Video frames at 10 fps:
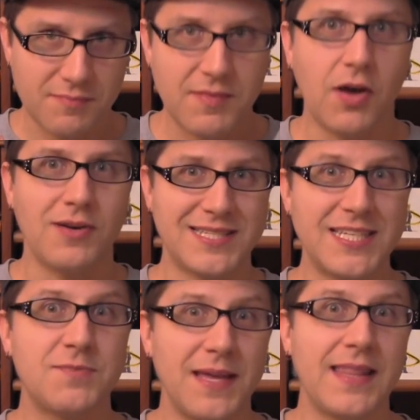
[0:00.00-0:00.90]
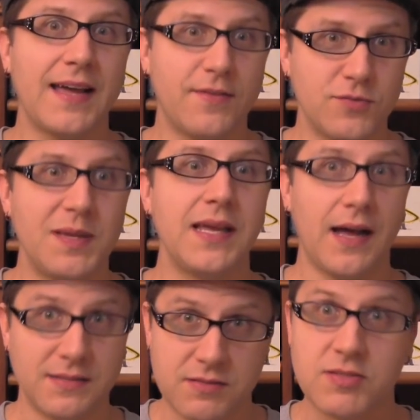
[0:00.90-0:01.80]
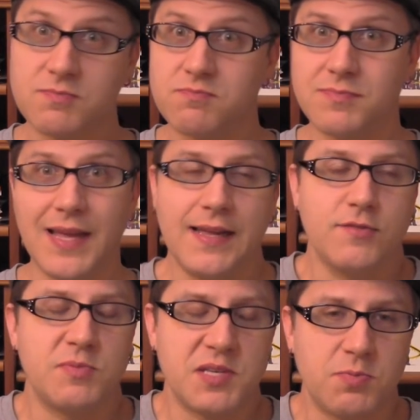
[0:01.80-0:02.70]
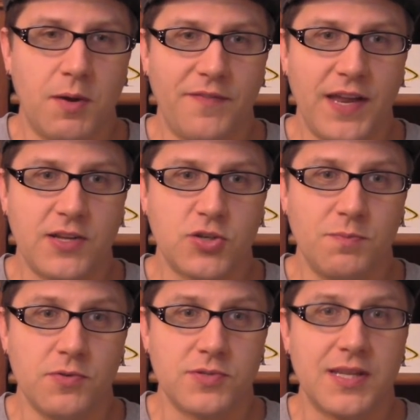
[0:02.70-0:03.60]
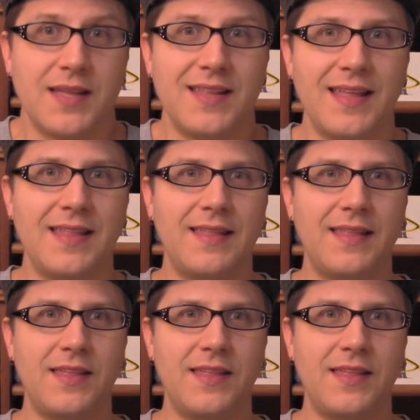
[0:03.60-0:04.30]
You know, assist me, and that gives me a small financial boost. They're